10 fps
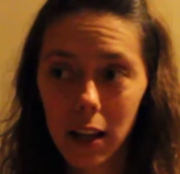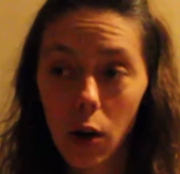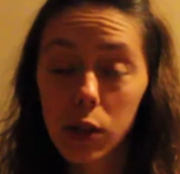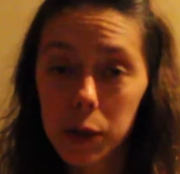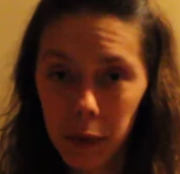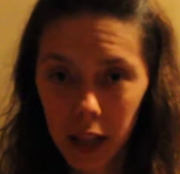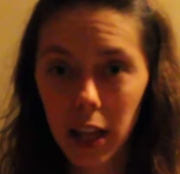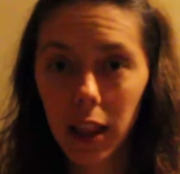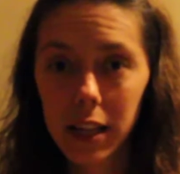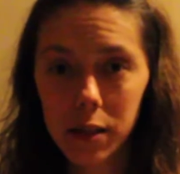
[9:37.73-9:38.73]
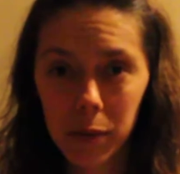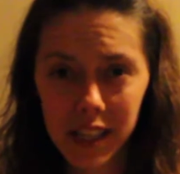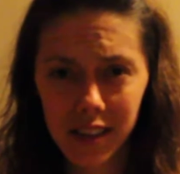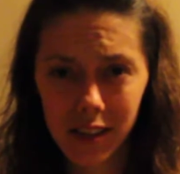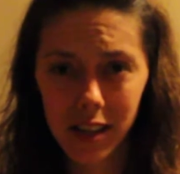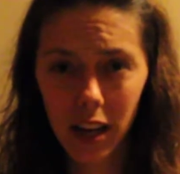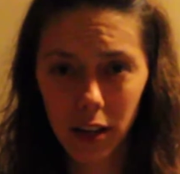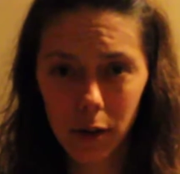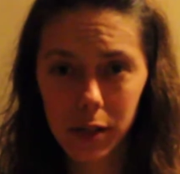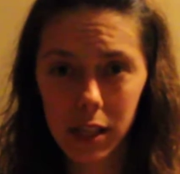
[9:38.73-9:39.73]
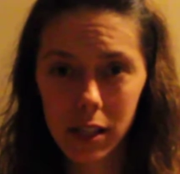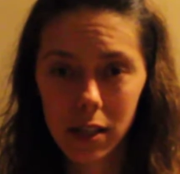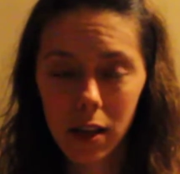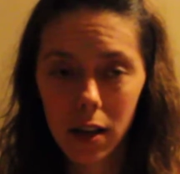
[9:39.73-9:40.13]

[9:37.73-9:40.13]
ultimately led to my son's diagnosis.